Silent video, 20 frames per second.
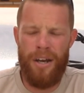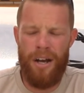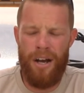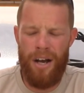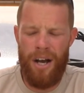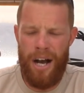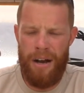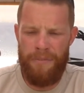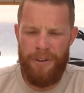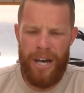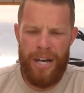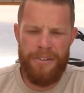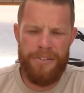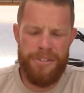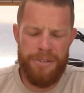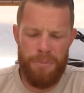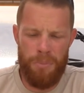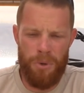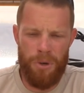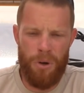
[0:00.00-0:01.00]
uh, I've had
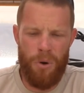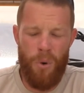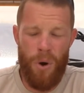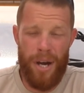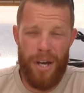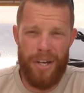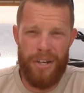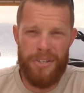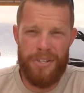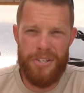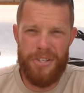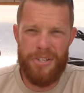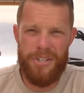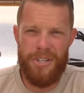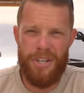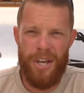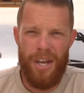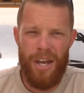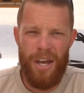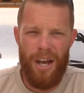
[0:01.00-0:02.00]
some requests